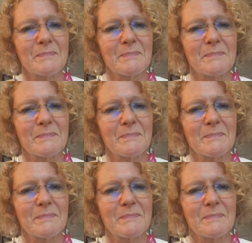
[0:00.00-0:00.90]
So
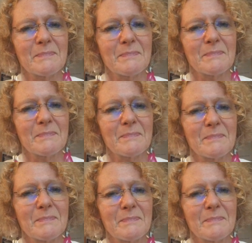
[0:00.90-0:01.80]
I hope that you
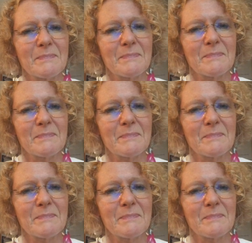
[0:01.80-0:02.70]
are going to take me up
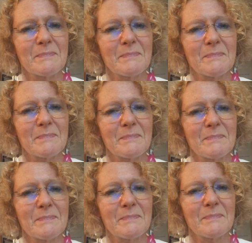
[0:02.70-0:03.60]
on that
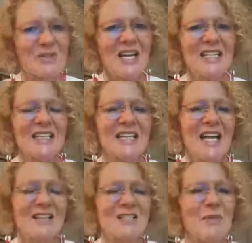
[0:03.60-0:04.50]
challenge and do that
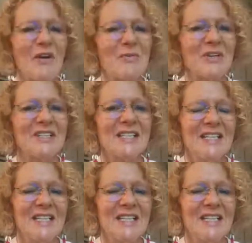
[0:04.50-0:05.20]
little experiment.